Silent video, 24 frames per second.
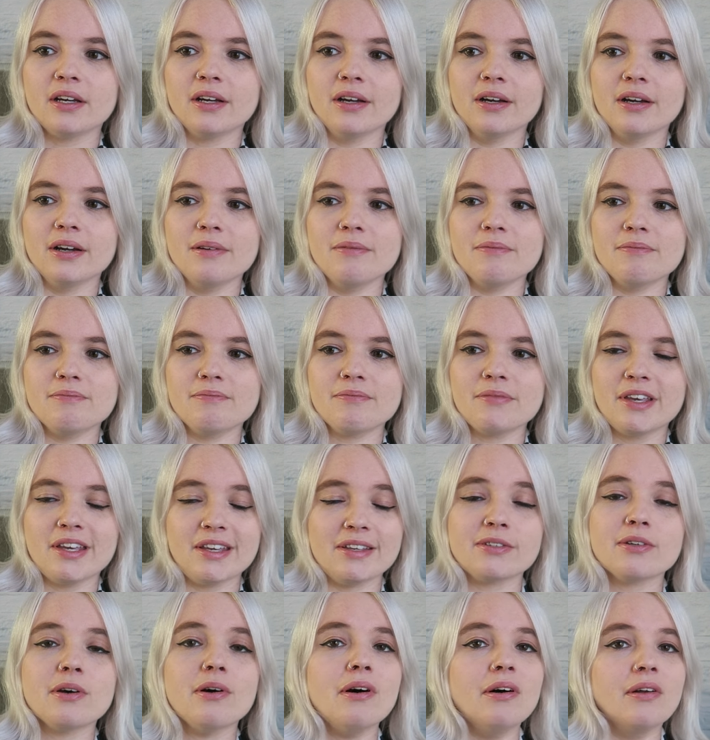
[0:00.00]
um,
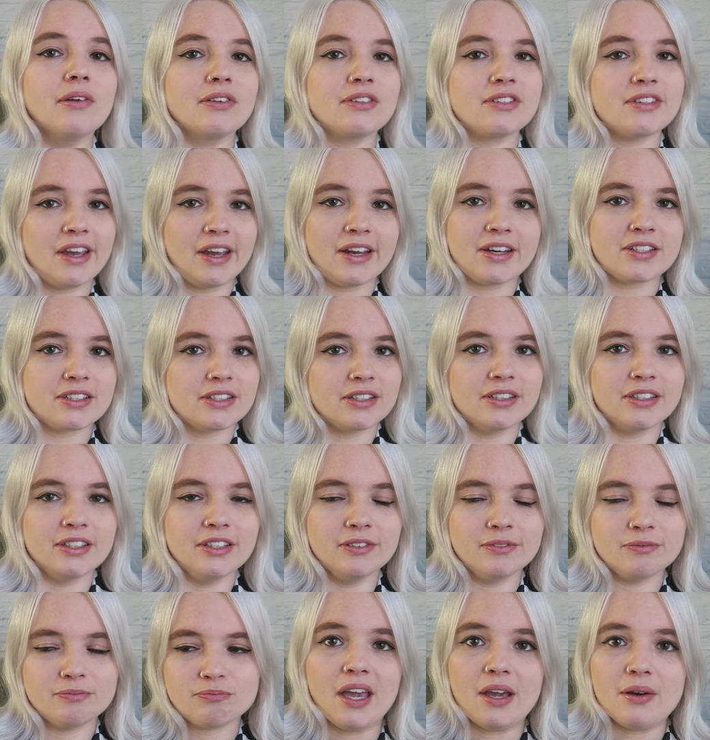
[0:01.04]
his aunt, actually.